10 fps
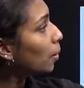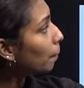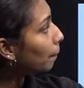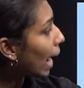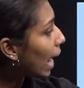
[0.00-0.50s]

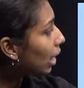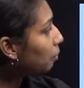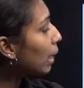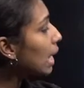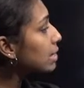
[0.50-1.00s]
parent
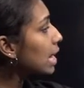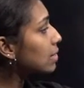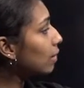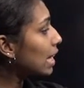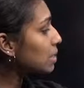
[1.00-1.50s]
base as
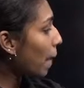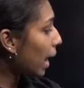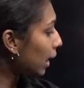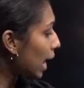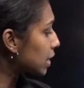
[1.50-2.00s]
well as
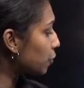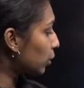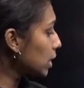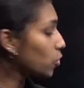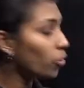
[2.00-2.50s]
parent acid for
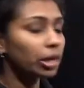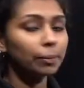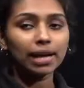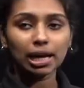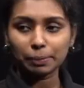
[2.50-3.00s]
the sodium
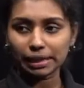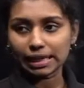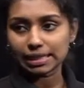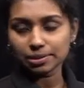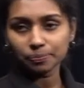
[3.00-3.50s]

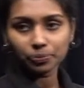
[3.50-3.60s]
carbonate.